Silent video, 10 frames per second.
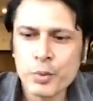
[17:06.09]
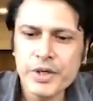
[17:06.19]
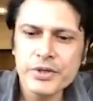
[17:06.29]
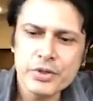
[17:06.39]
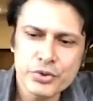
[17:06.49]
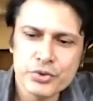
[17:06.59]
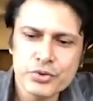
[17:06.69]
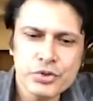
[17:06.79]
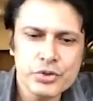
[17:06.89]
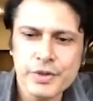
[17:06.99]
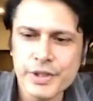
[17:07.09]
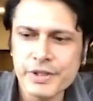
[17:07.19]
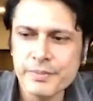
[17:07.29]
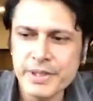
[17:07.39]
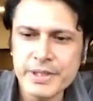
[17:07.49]
When you're used to your
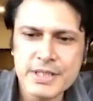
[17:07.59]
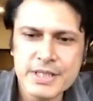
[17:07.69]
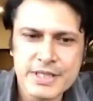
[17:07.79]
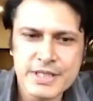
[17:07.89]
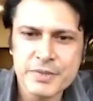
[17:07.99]
independence,